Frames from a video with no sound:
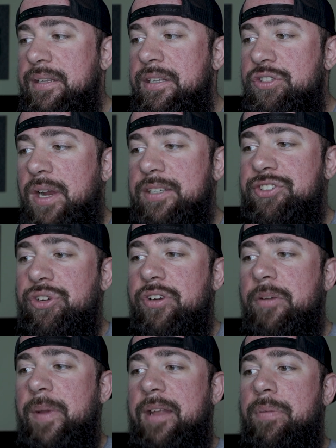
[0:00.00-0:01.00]
nitrosigine
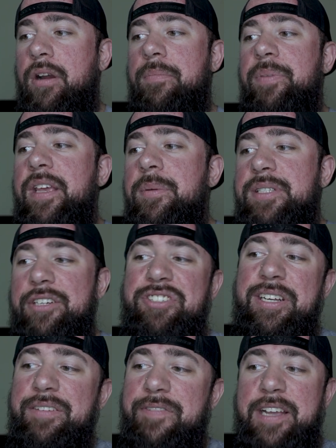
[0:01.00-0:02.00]
group, and part B was
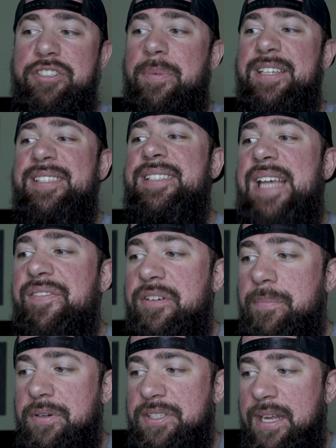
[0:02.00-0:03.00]
actually faster by
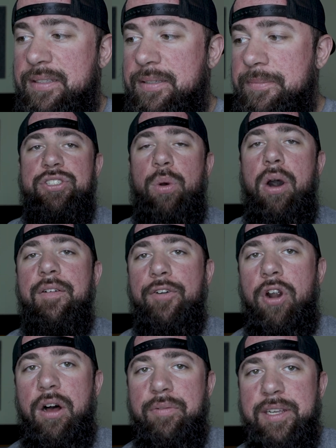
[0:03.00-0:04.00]
7%. So
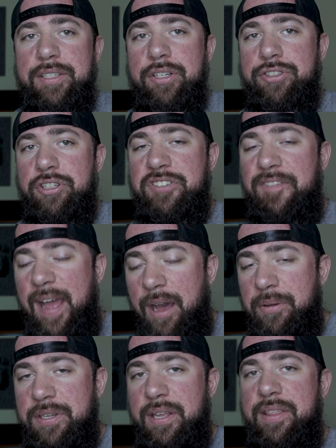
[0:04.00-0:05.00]
overall, researchers
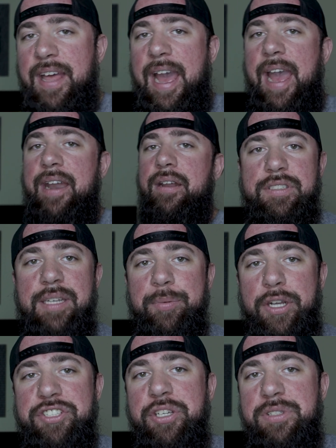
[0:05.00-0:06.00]
found that
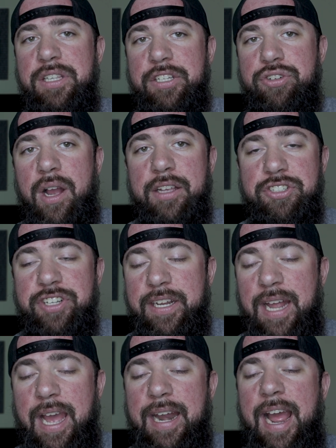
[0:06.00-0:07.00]
subjects using the nitrosigine
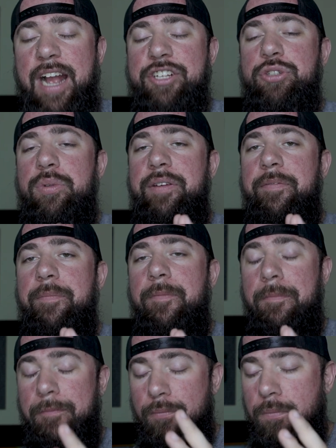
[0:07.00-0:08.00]
had actually
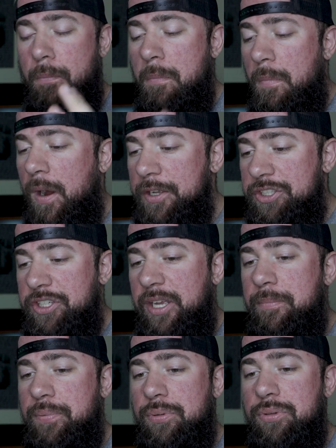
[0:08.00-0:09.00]
much
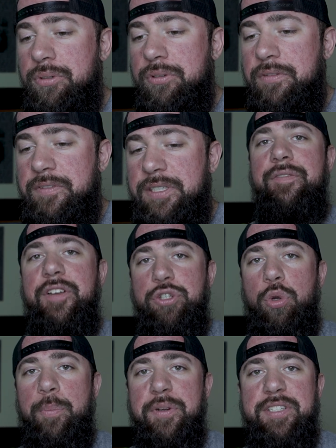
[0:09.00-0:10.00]
improved
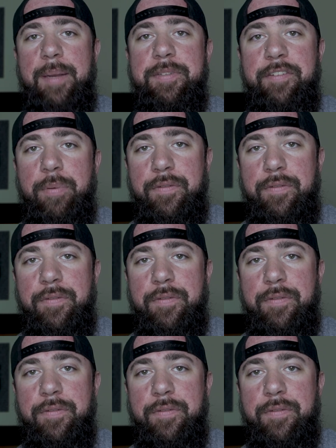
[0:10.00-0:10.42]
visual perceptive